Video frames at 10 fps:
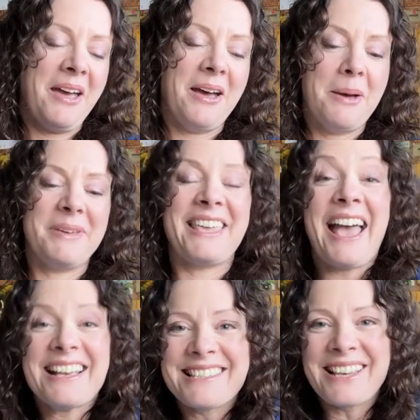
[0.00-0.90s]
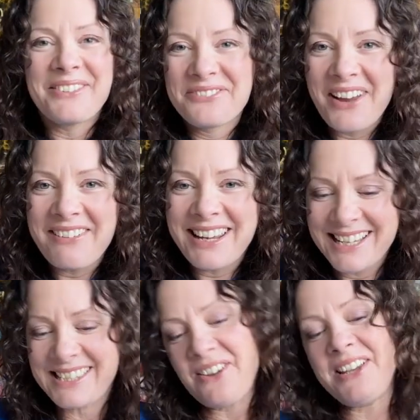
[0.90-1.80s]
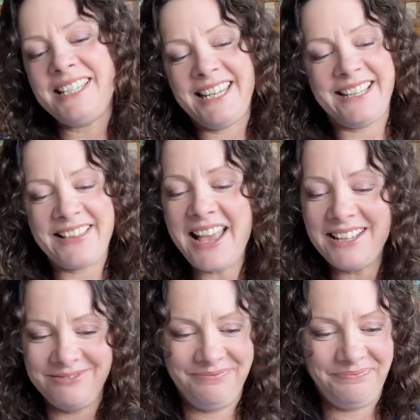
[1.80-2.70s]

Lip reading: But yeah, so very exciting that.